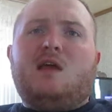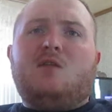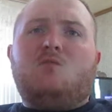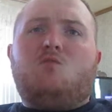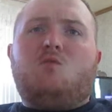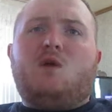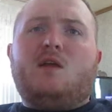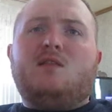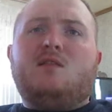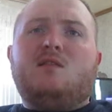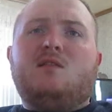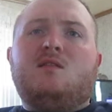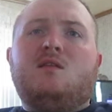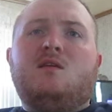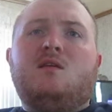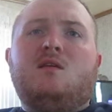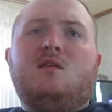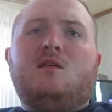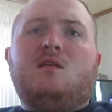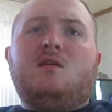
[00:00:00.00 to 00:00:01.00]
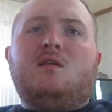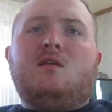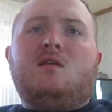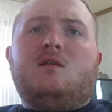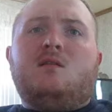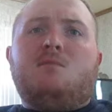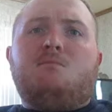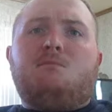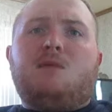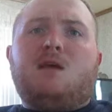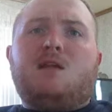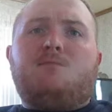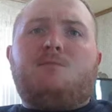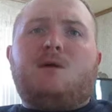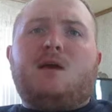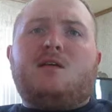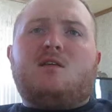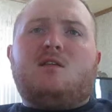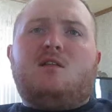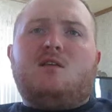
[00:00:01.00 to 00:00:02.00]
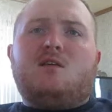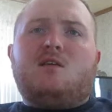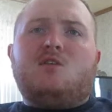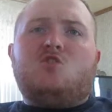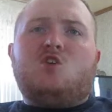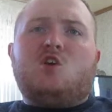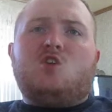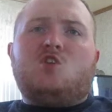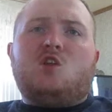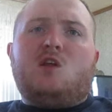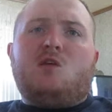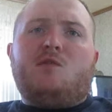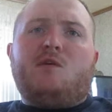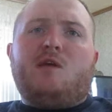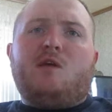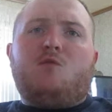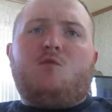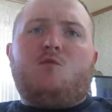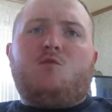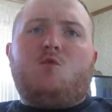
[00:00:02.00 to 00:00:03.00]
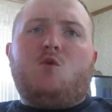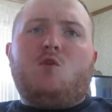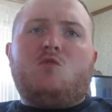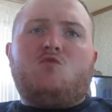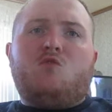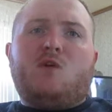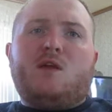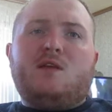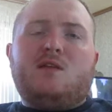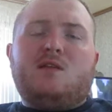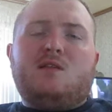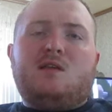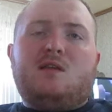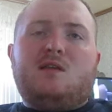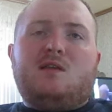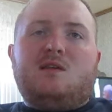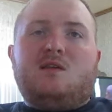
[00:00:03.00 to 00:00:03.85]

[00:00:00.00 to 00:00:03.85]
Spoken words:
And one Mass Pike will congestion on area of Route 20,